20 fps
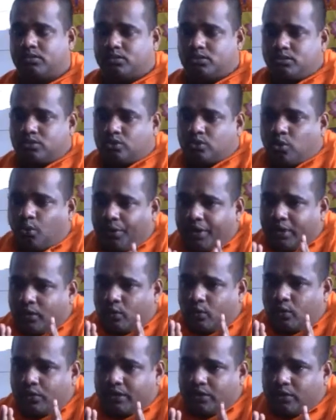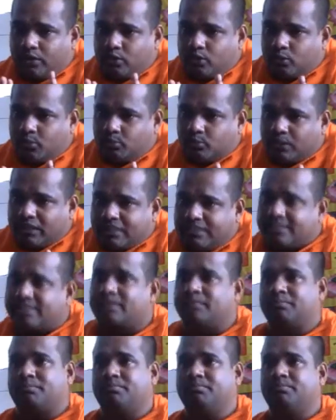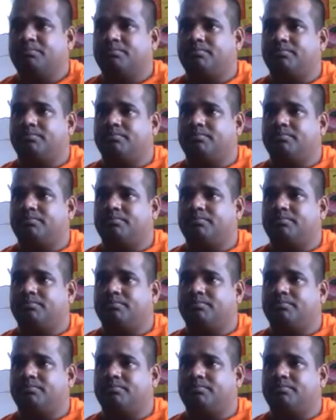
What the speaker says: So according to Buddhism,